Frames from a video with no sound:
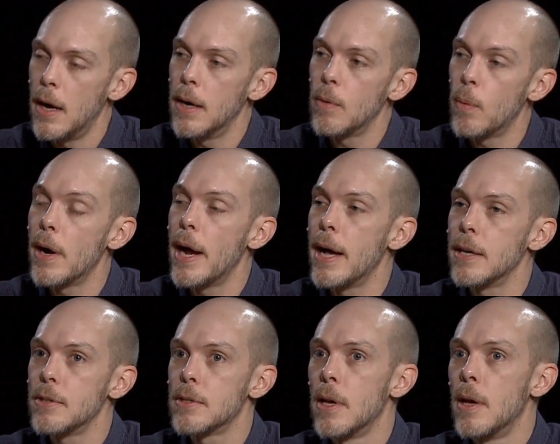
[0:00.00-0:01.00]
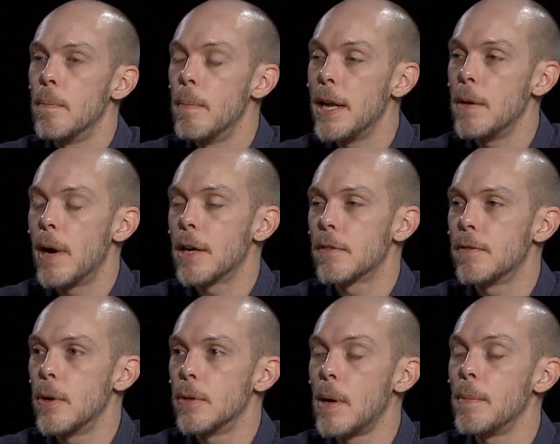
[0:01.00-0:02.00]
Whereas many
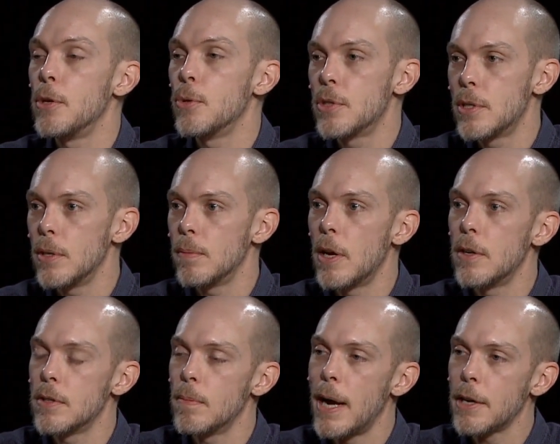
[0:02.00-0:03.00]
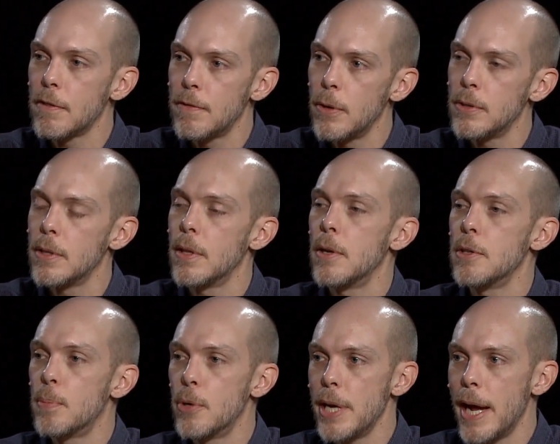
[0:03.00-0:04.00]
microphones, there's microphones and then there's
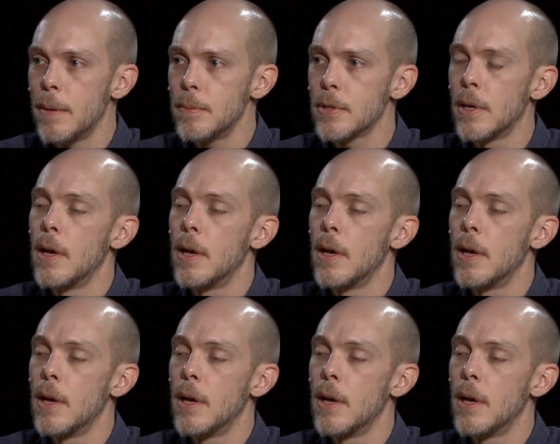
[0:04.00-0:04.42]
preamps.